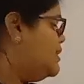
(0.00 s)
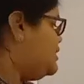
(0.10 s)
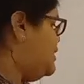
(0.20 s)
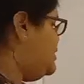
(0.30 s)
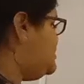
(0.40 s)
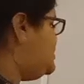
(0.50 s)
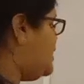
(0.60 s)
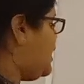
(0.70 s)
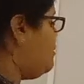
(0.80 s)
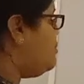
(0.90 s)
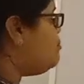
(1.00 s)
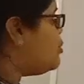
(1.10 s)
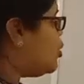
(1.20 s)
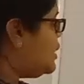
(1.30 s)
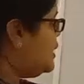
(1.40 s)
That is, they can be
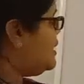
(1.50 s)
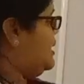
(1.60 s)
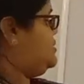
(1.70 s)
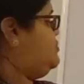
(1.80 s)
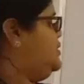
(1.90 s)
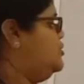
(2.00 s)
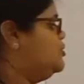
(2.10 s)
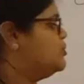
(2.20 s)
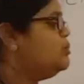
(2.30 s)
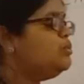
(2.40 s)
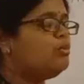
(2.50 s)
broadly classified into